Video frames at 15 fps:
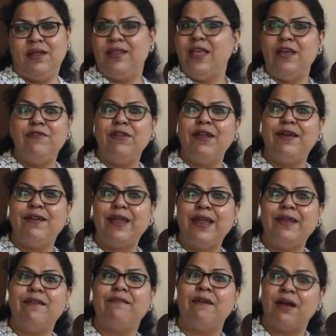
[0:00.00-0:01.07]
They will
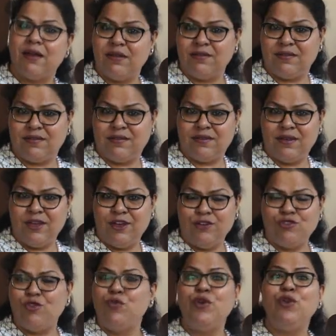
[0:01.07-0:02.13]
create ruckus.
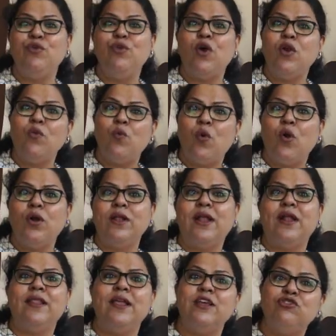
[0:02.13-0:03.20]
So we do not want
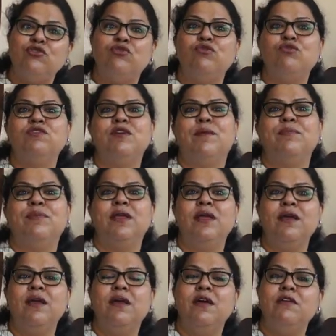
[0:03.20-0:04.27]
that they should do
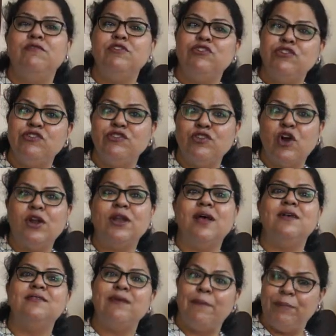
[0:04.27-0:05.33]
something which is not
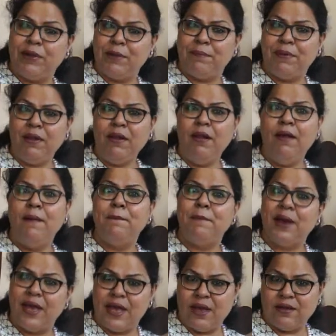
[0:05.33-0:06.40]
acceptable
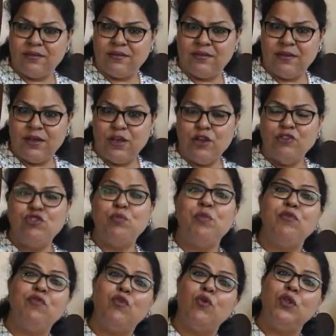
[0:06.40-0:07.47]
by us. So
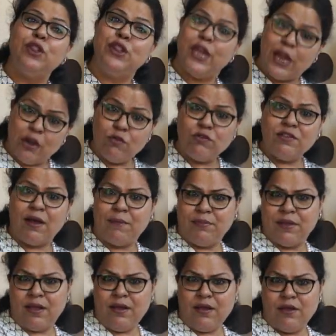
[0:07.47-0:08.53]
before they do
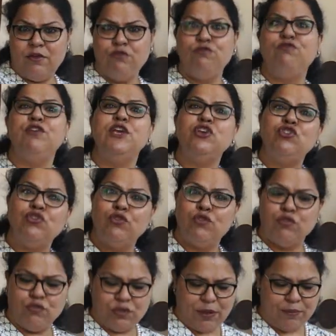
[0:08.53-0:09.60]
something, we should
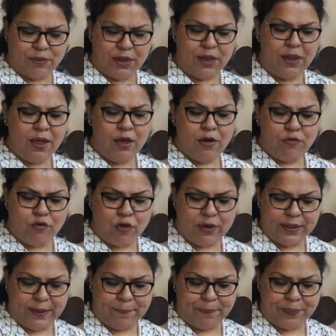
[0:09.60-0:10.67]
do something for
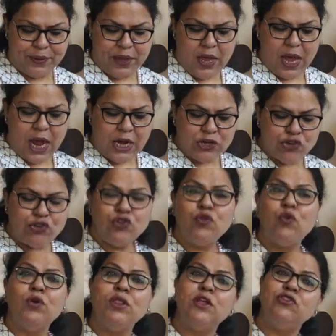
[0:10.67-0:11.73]
them. And
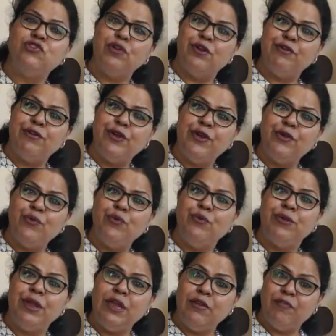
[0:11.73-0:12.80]
show the children to
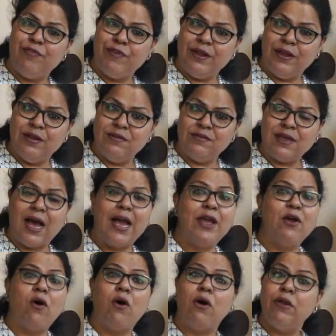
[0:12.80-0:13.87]
green fields.
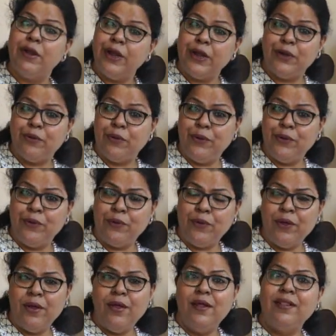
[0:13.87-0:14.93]
I already told you
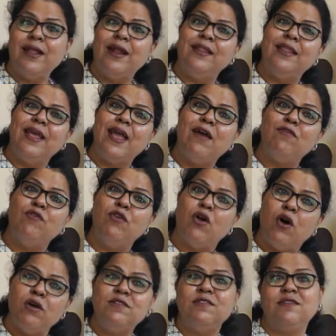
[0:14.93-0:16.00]
that they have
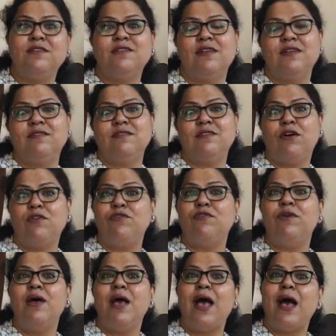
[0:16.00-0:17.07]
lost a sense
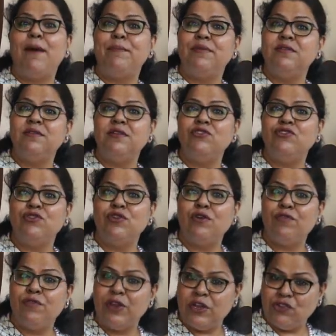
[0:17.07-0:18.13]
of appreciation
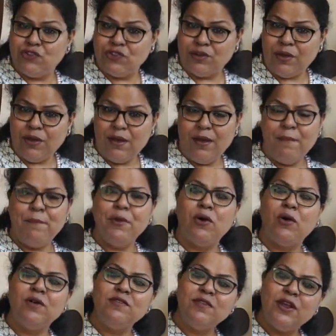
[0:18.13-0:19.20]
of nature
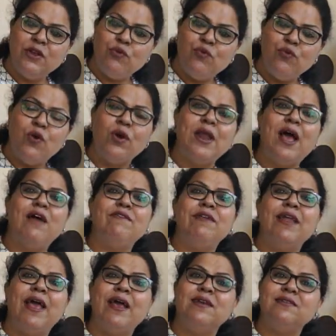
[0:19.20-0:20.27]
because they do not have an